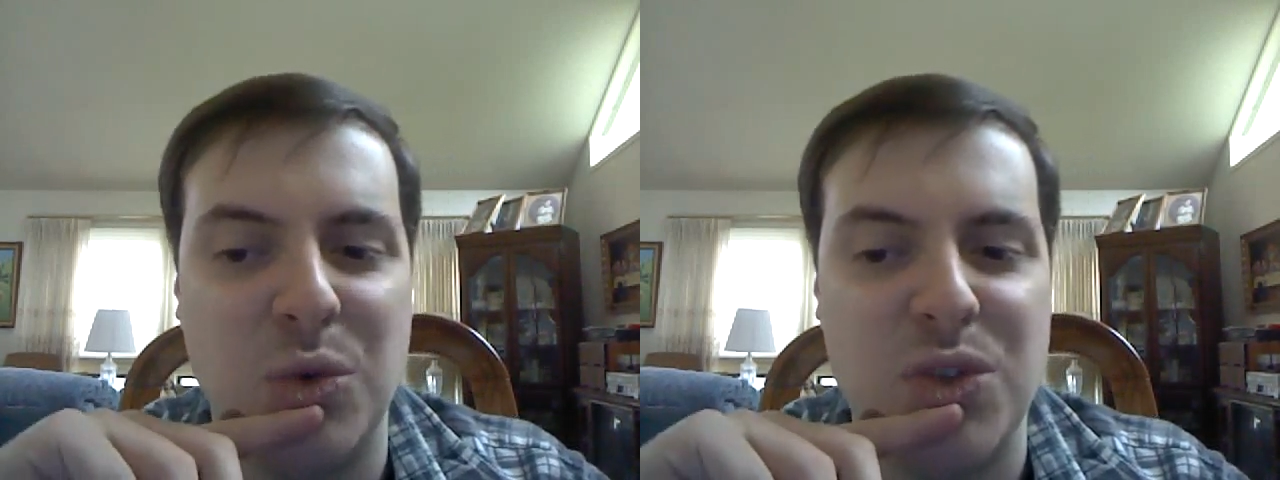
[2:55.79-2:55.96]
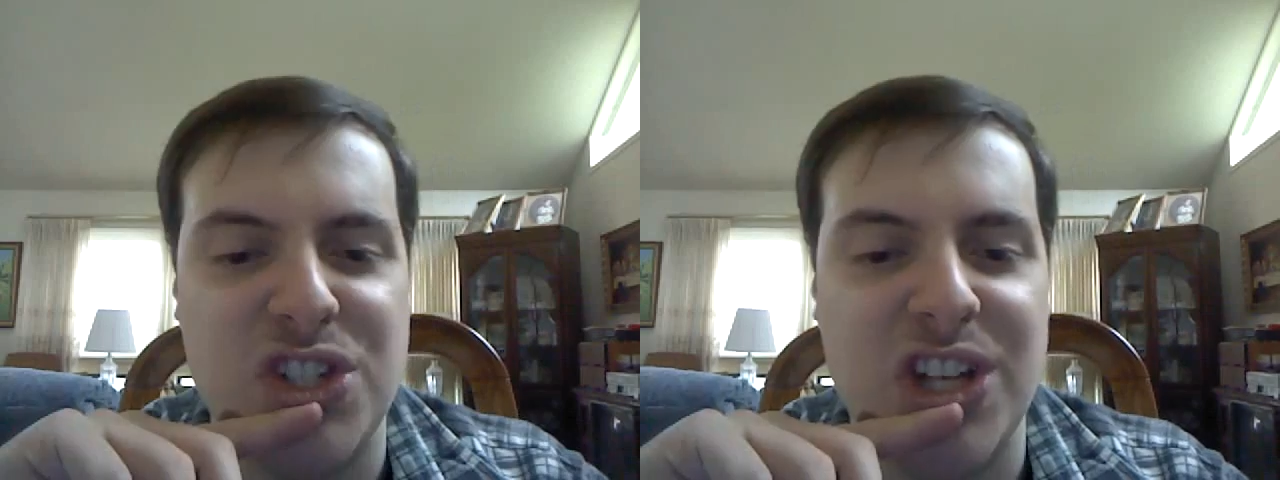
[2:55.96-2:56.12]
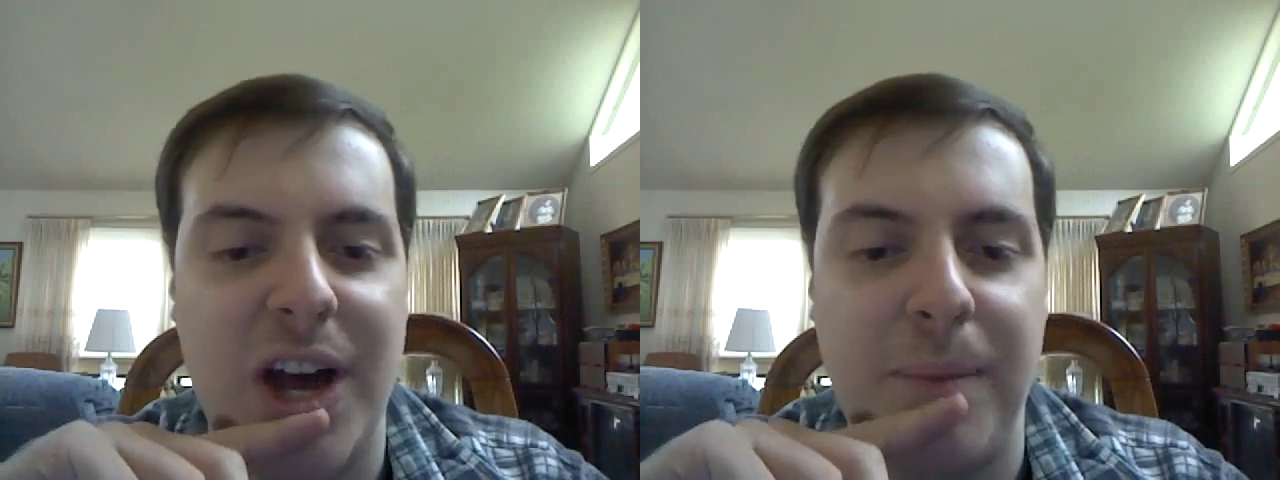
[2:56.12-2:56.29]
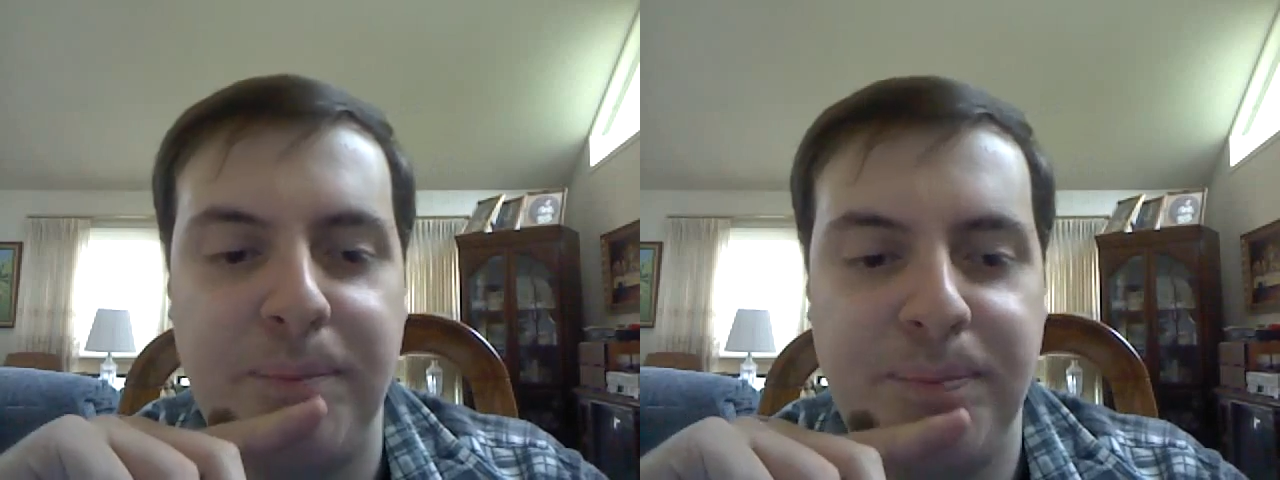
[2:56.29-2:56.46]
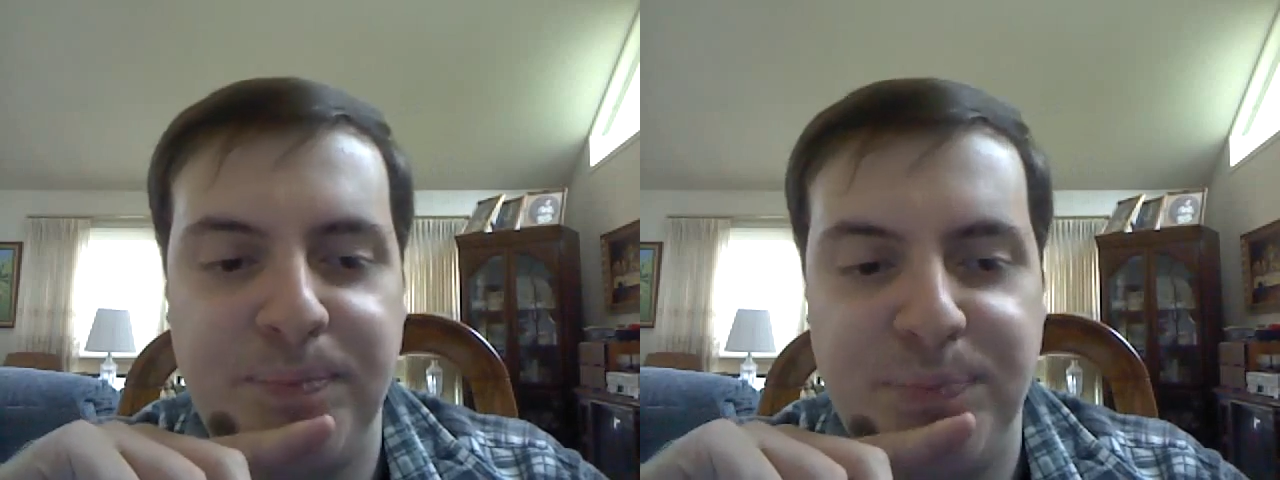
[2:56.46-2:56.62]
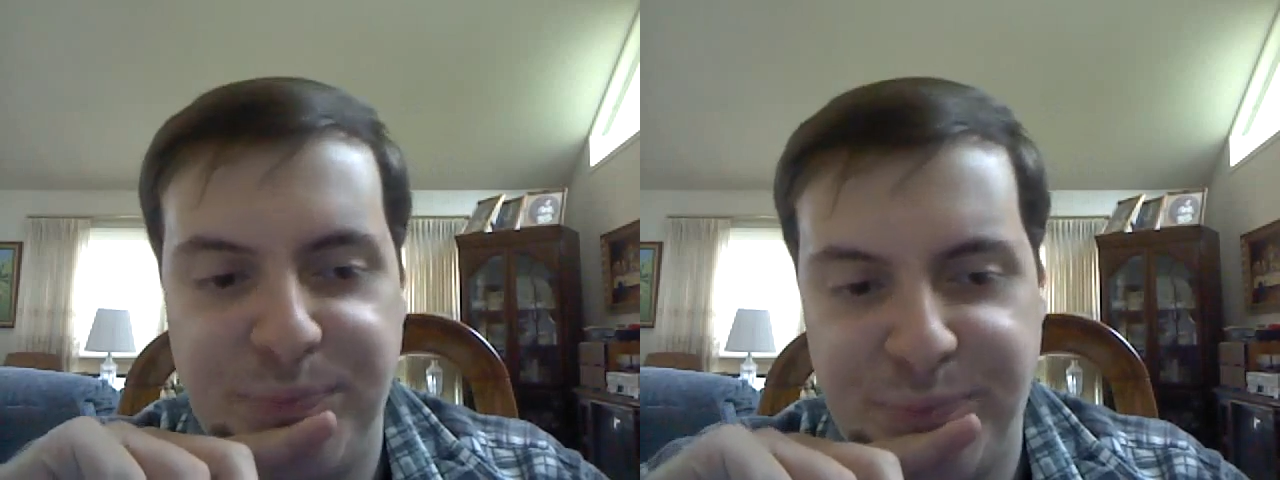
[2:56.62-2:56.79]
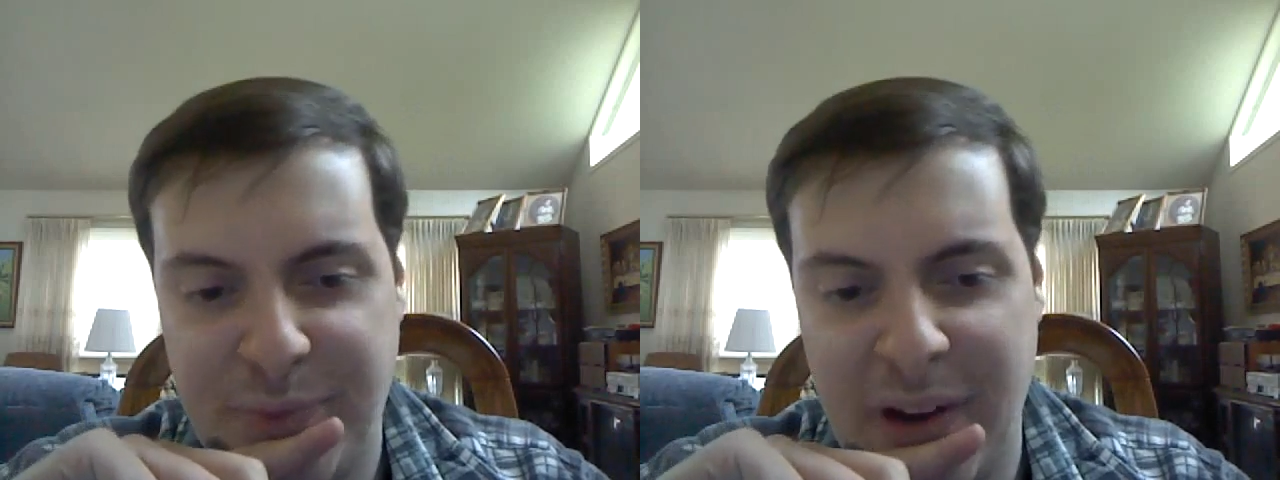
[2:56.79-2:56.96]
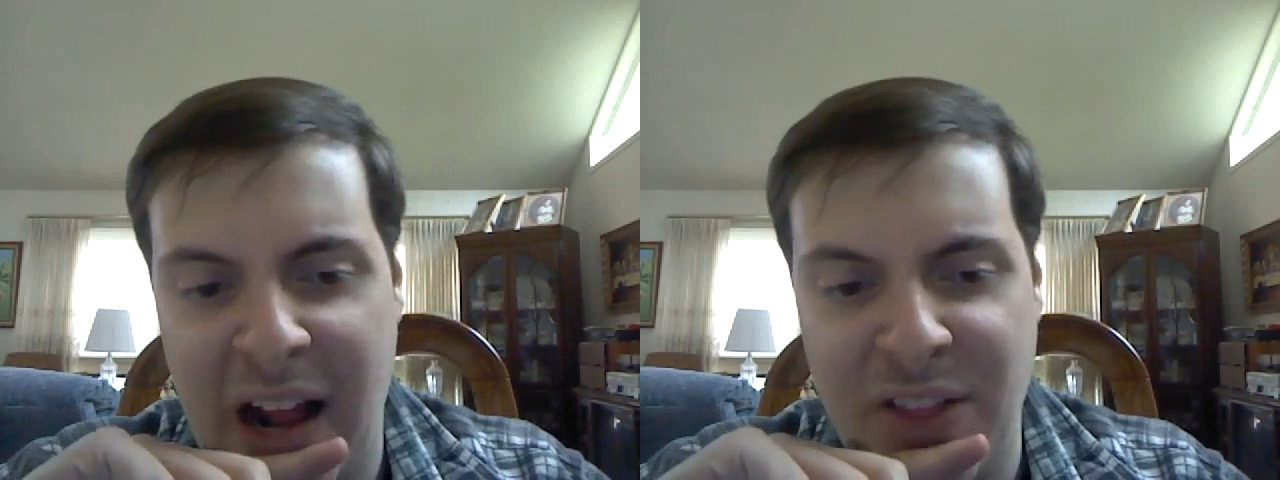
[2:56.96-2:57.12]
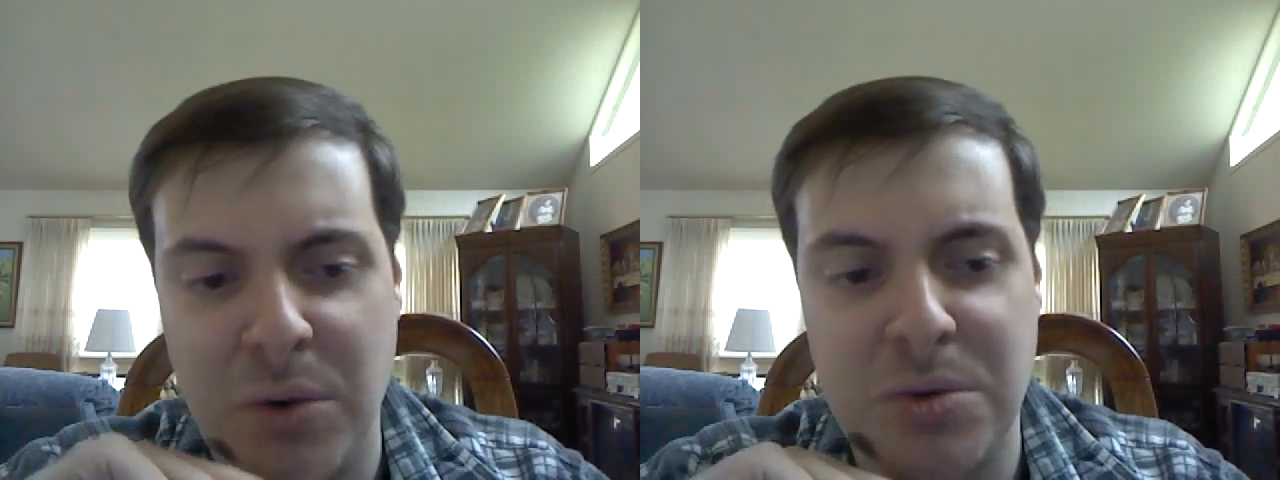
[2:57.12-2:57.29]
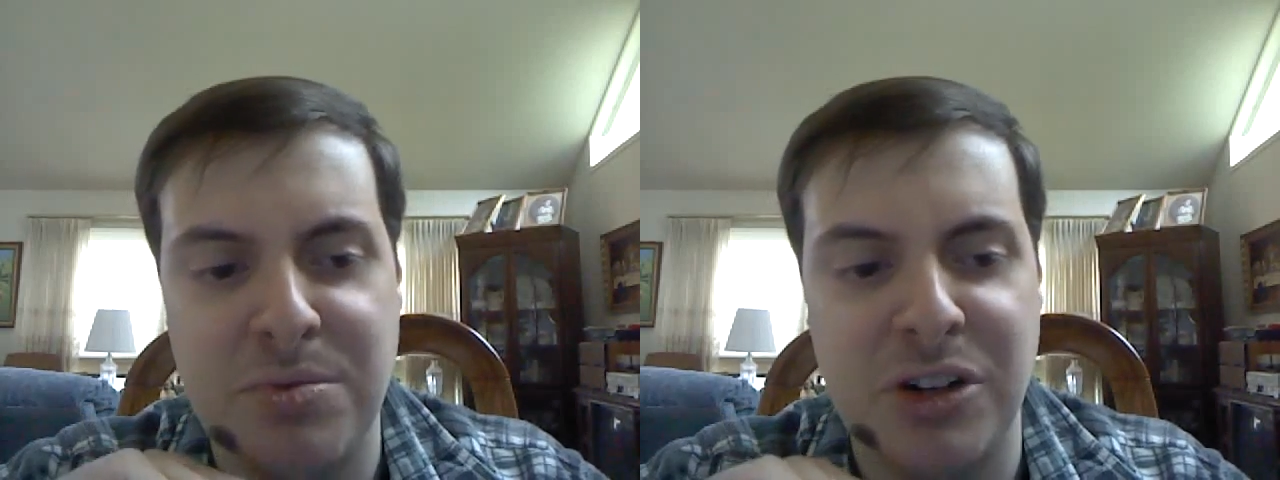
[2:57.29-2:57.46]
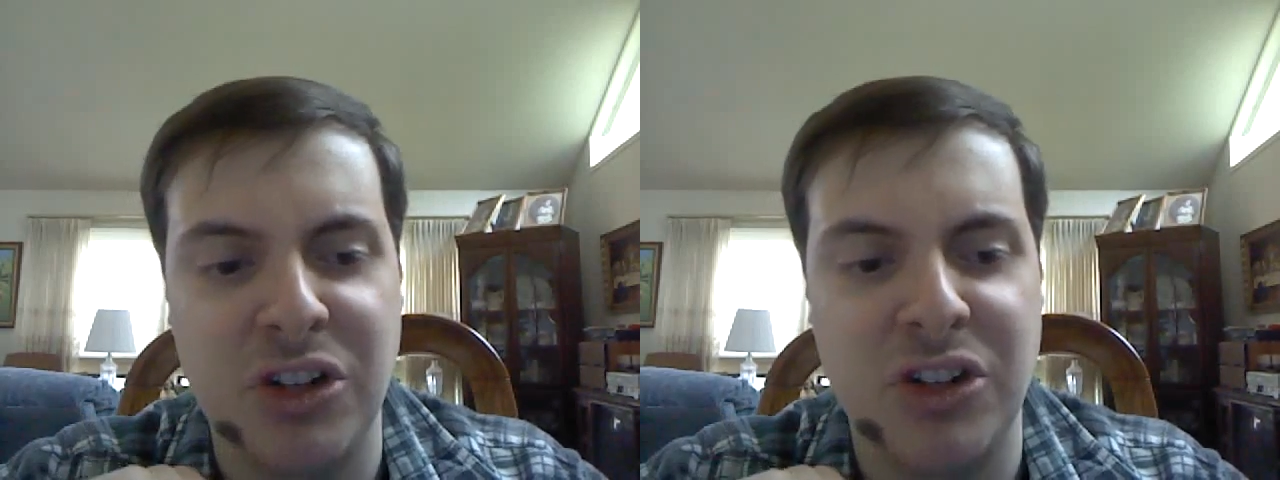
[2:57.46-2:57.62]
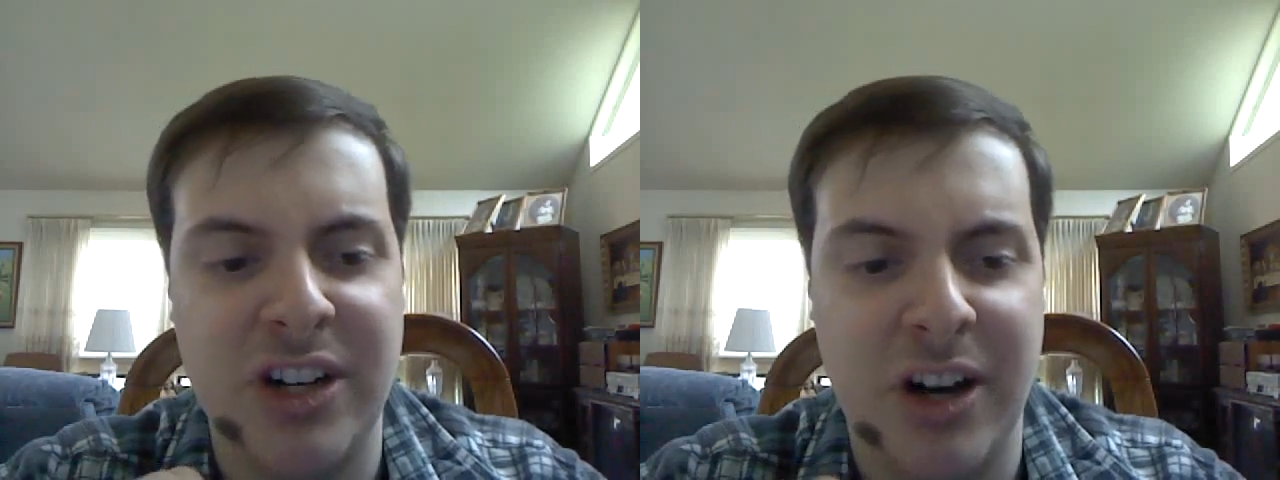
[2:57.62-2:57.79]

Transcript: was pretty good.